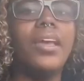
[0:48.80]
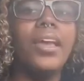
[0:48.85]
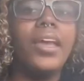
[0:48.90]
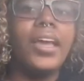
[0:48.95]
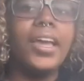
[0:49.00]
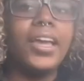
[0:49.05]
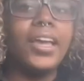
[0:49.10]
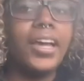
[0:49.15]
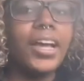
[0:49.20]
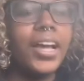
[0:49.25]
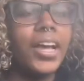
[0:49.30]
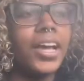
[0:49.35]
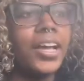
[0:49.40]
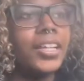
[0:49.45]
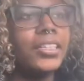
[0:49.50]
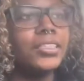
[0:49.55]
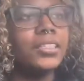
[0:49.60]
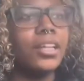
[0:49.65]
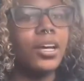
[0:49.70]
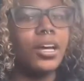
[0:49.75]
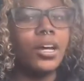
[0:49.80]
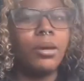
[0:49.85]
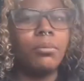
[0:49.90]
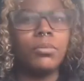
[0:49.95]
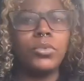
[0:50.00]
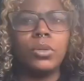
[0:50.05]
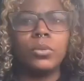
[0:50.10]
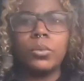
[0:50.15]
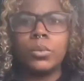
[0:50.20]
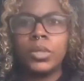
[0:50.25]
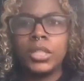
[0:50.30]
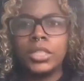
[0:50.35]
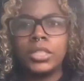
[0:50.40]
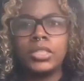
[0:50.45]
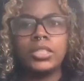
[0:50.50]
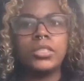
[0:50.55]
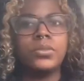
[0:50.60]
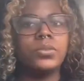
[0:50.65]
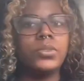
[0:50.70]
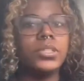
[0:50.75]
Hey guys, um, the wind
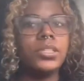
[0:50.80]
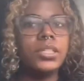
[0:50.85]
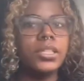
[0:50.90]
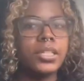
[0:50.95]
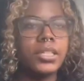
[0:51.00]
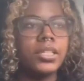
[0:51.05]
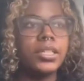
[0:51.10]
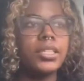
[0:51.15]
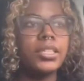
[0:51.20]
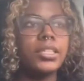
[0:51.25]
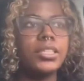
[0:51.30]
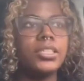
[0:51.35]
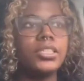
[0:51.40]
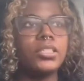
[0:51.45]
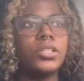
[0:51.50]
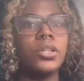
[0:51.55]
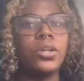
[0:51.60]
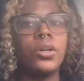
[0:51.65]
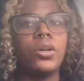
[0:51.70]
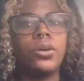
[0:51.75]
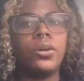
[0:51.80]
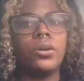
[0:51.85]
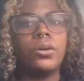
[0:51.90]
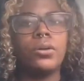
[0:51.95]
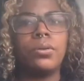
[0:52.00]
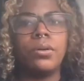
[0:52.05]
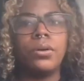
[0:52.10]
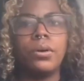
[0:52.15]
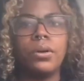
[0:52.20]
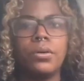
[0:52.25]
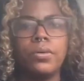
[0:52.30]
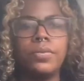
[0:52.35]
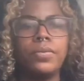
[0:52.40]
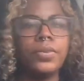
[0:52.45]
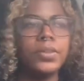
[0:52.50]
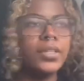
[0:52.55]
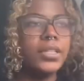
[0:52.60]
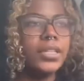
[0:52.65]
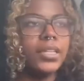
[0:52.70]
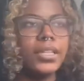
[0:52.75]
is ridiculous, so
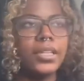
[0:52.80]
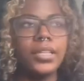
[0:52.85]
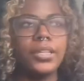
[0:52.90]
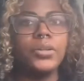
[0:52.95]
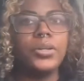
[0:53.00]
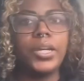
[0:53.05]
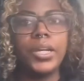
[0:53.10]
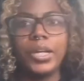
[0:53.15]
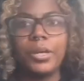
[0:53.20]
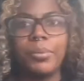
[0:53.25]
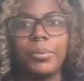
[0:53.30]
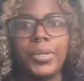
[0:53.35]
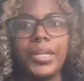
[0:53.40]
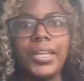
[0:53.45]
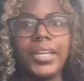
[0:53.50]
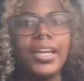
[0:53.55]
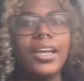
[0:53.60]
hopefully you can hear me.